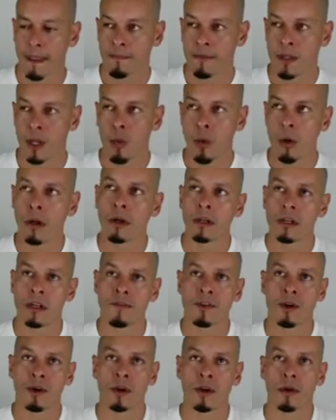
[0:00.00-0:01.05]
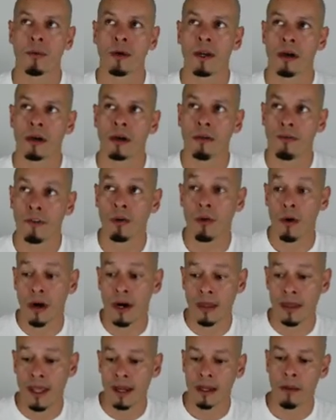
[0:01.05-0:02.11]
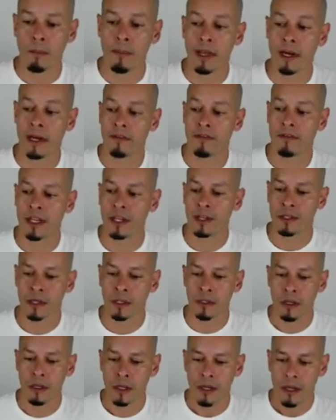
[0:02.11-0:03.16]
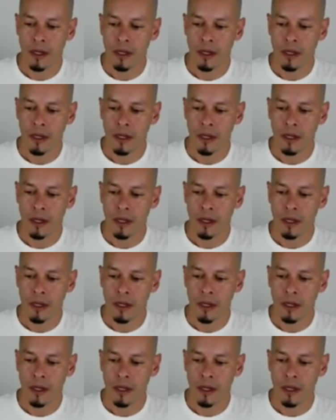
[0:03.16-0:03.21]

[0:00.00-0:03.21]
the quality of your career if you are in that competitive nature